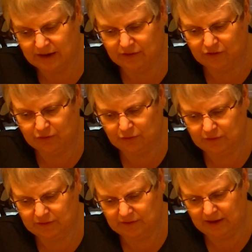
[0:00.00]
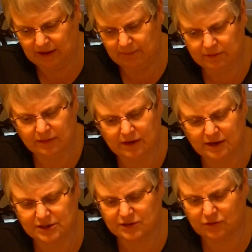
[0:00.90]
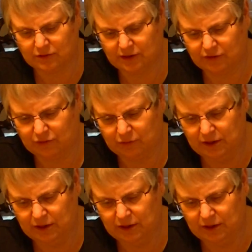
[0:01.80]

onto the tape, and then I just hold onto